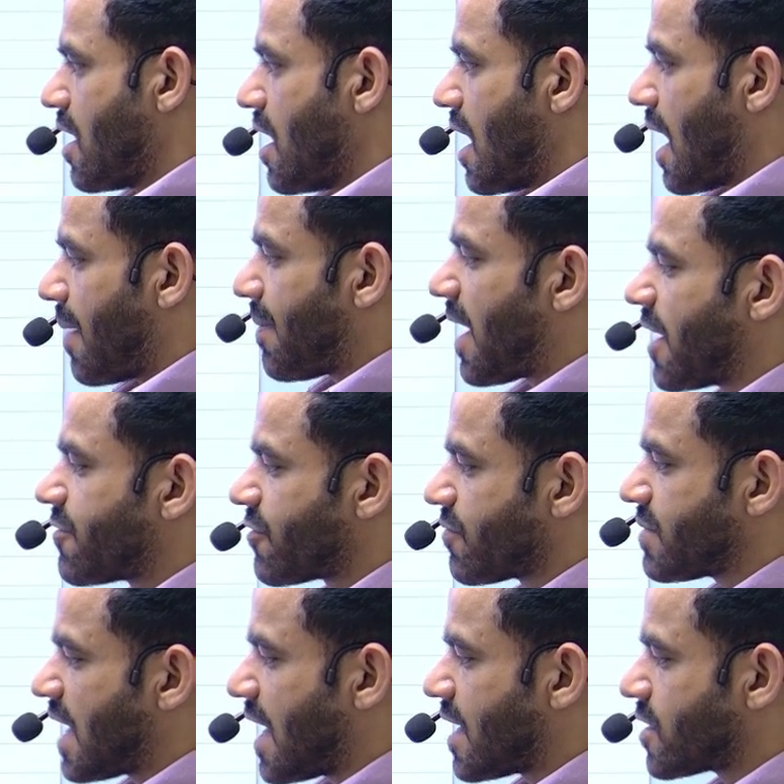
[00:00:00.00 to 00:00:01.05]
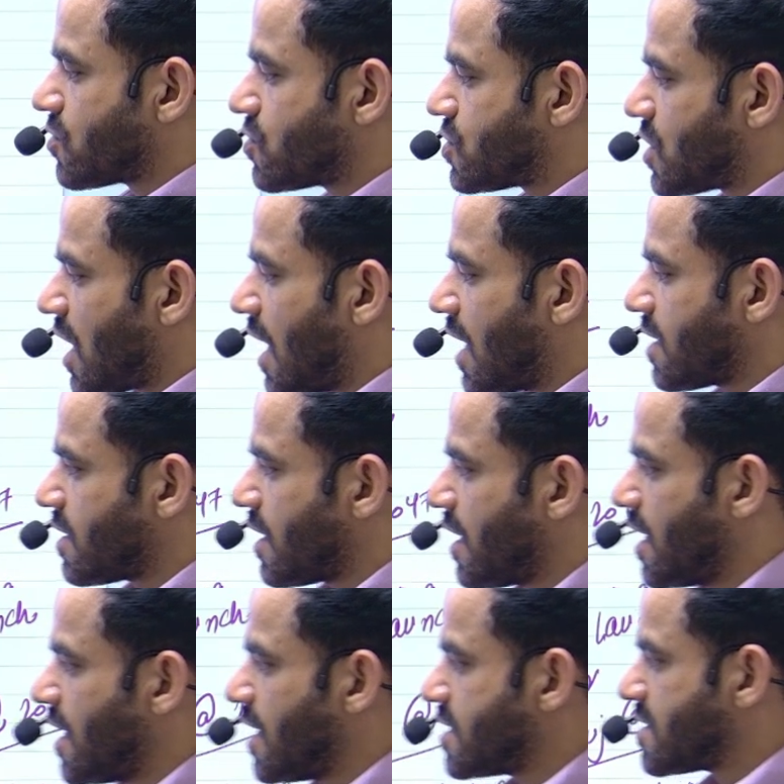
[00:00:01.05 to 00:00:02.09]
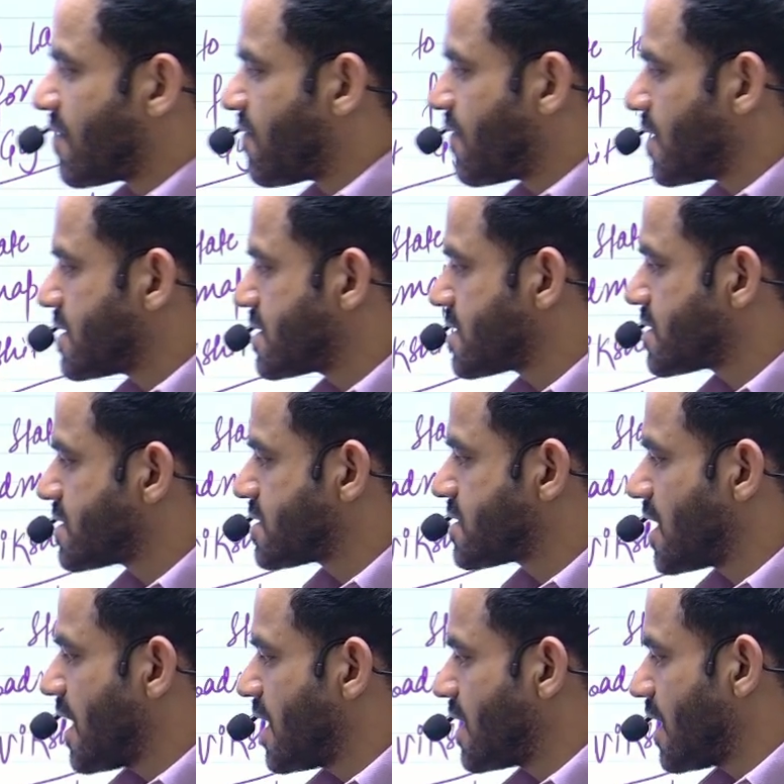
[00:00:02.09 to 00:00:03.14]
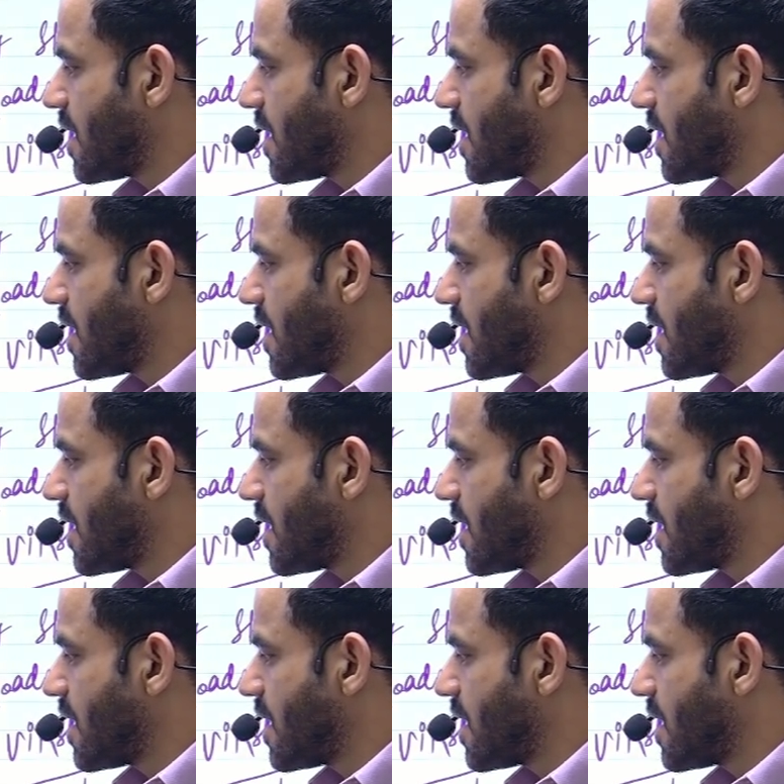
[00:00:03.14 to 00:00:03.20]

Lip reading: Apart from that, Gujarat is the first state